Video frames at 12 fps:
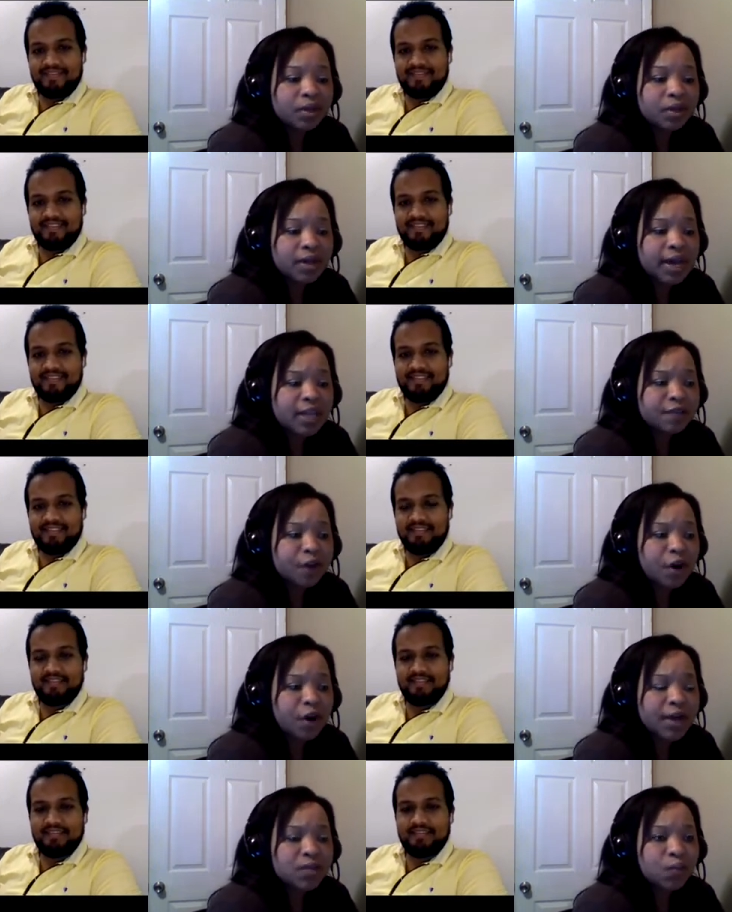Speaker 1: as
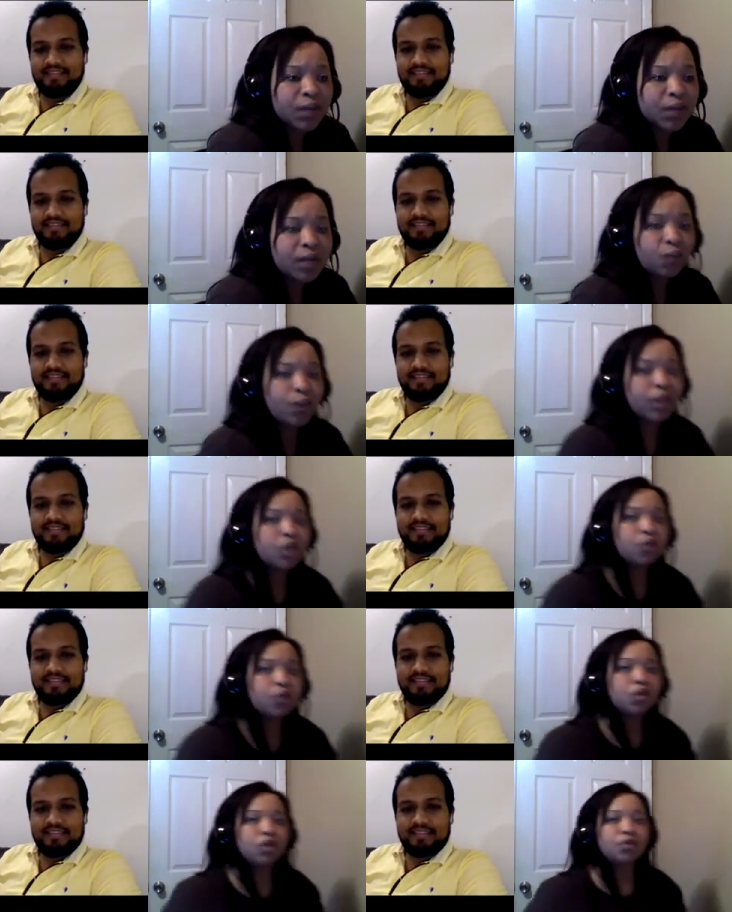far mm-hmm. as when when
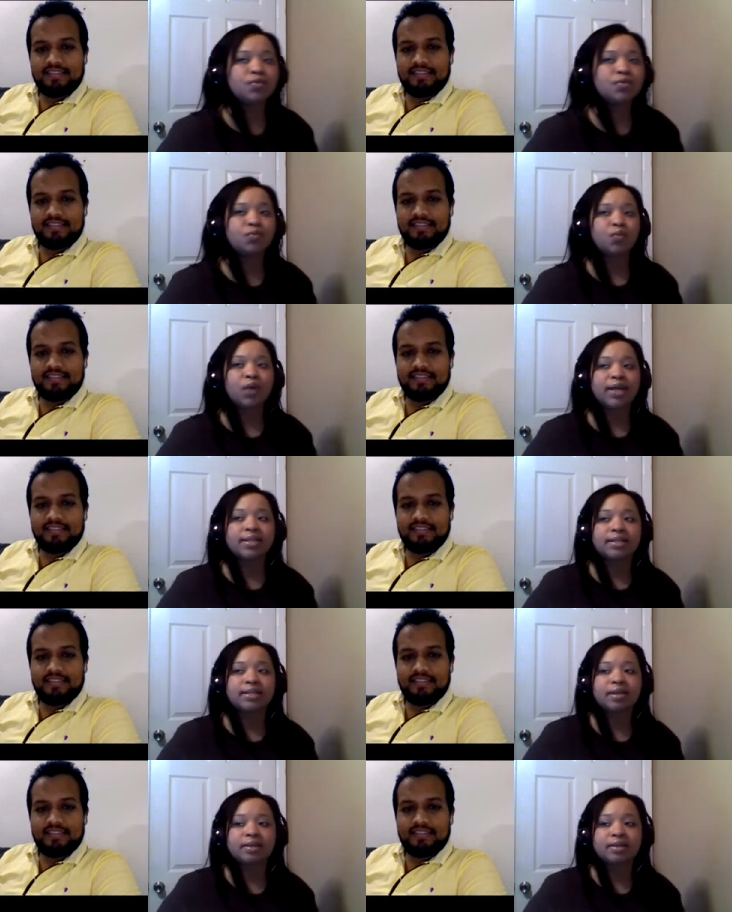you'll use what
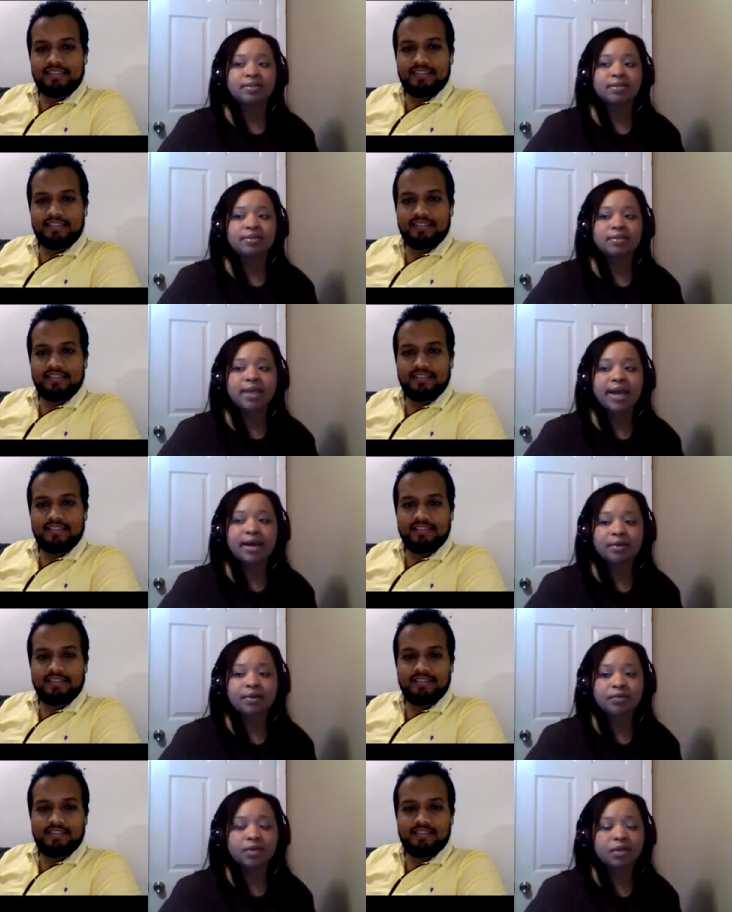
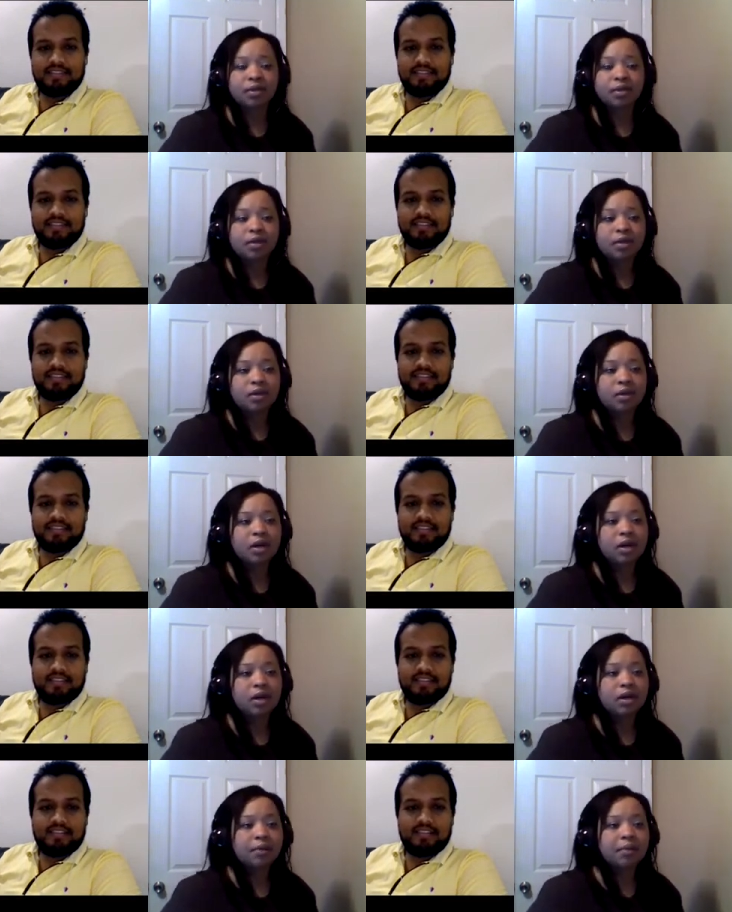sound
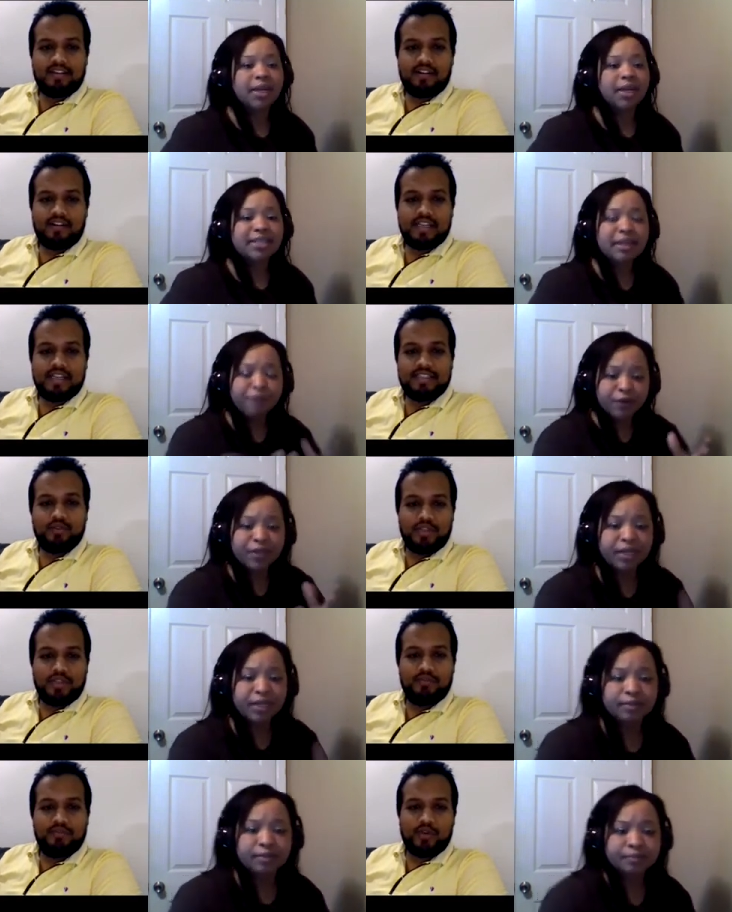uh, or else, you,
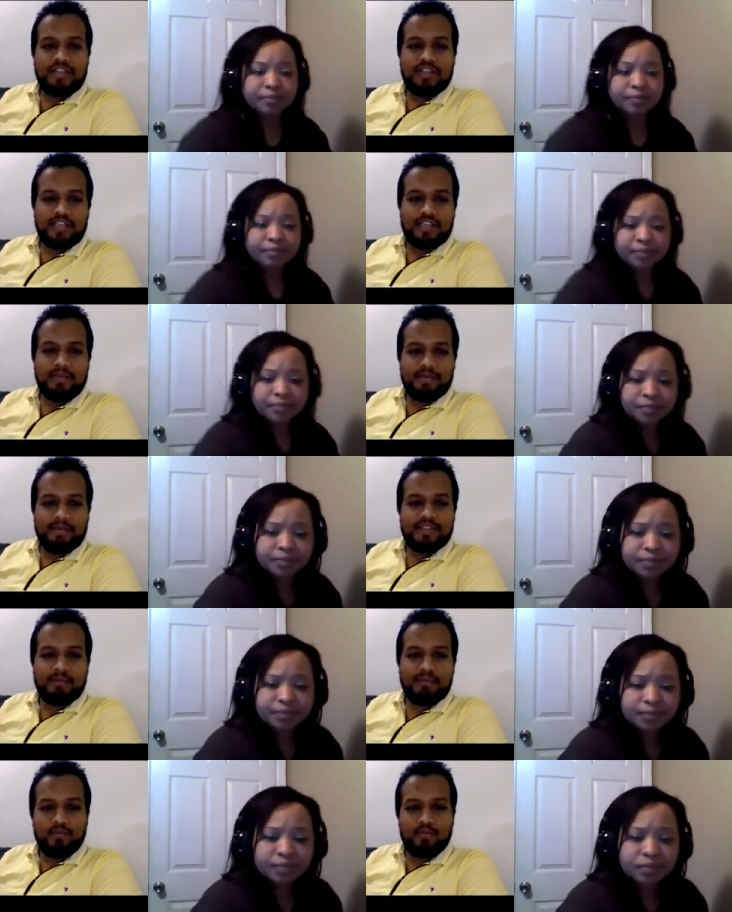
Speaker 2: if you can recommend me
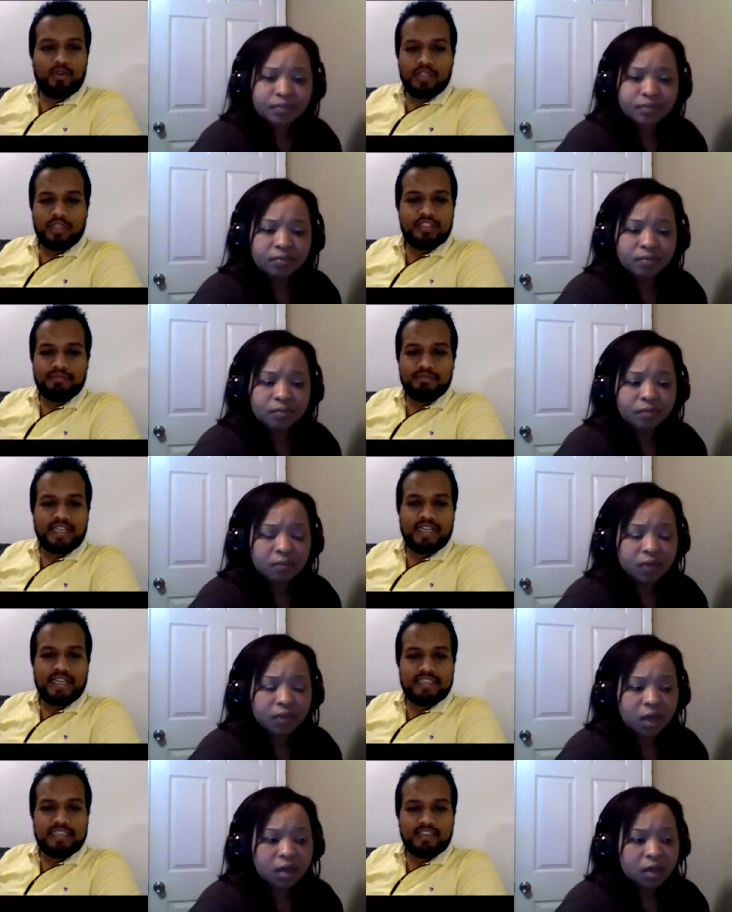some book, something
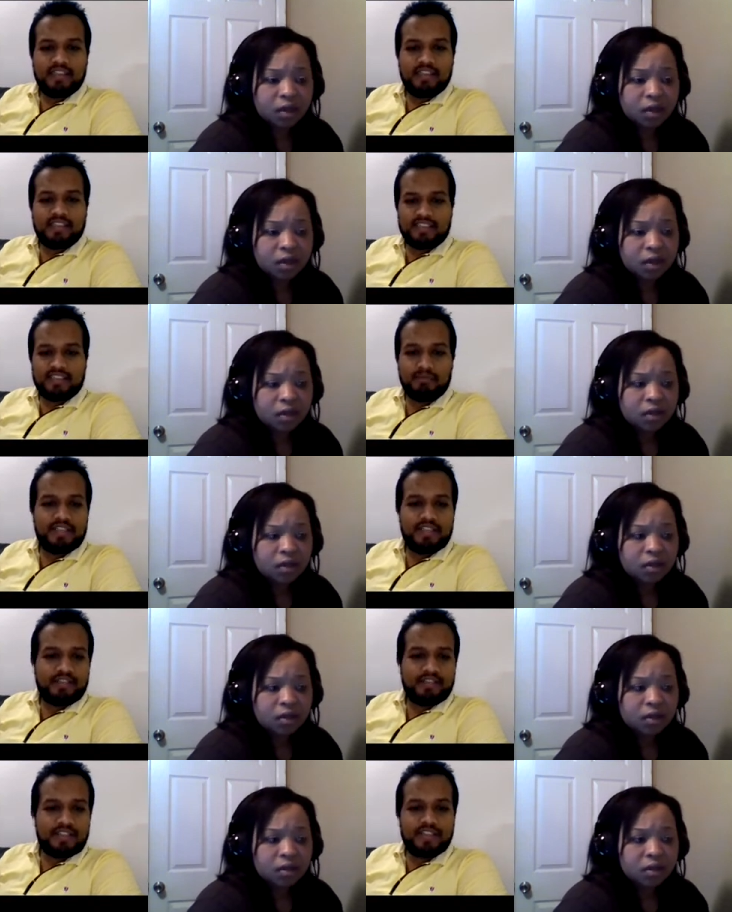else, some
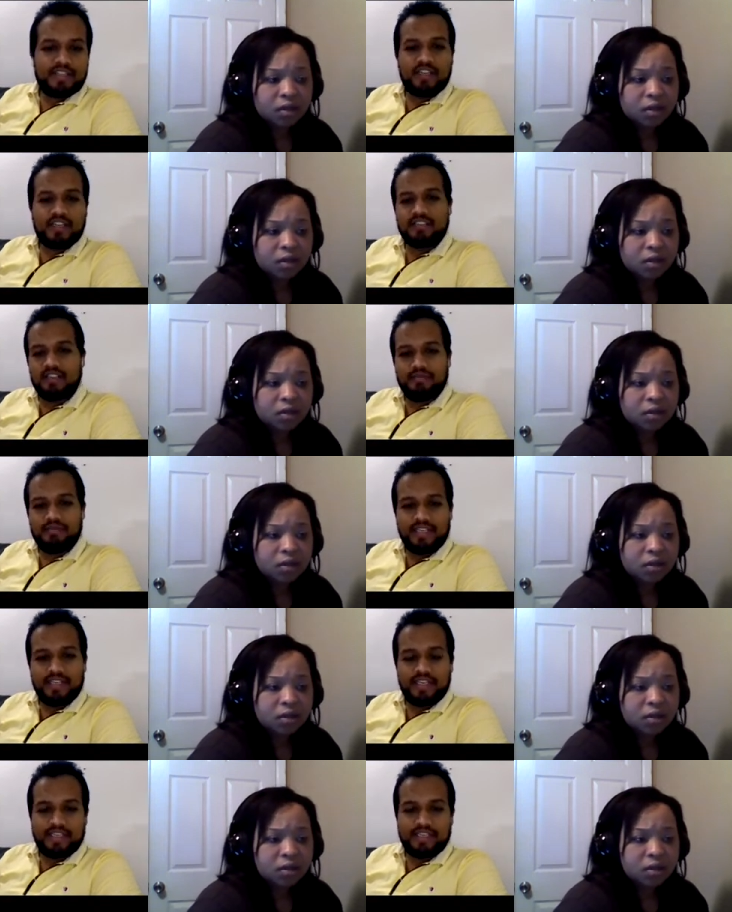literature or some
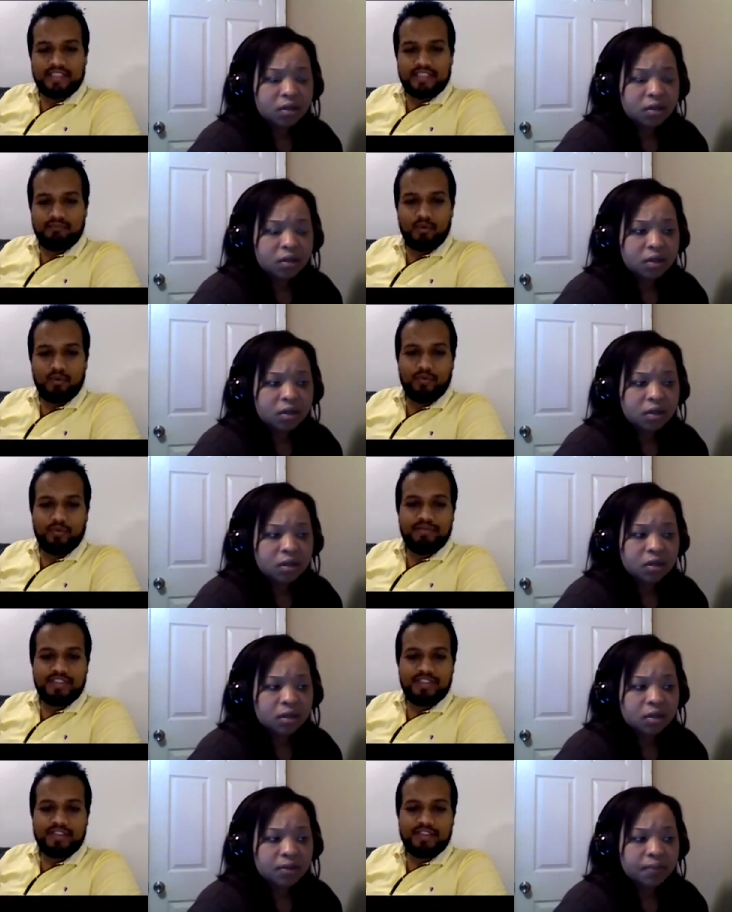uh, some book eh,
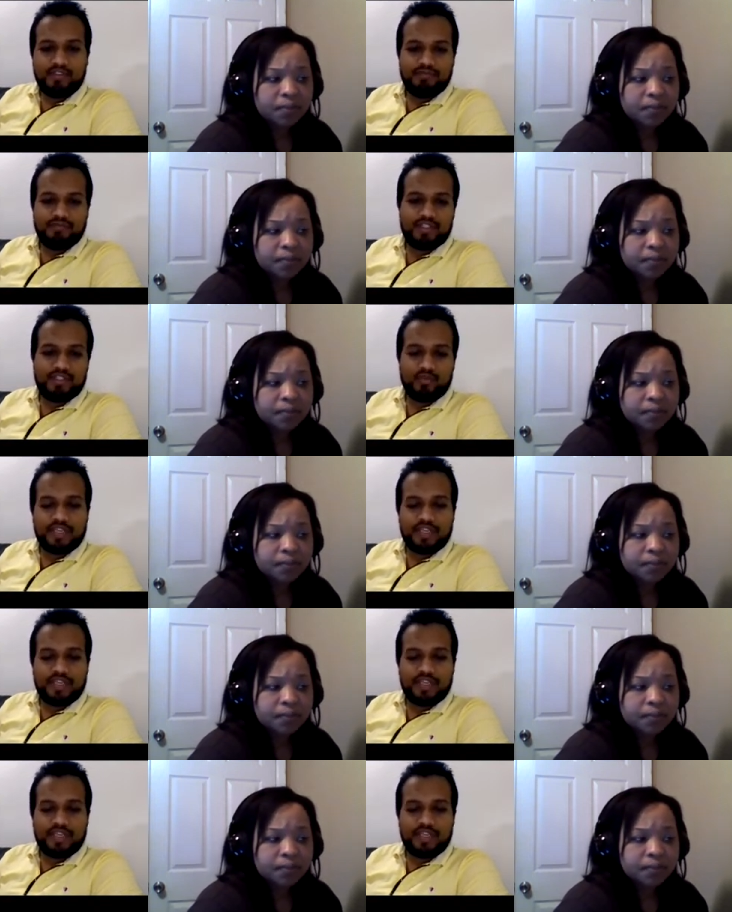which I, uh, which you can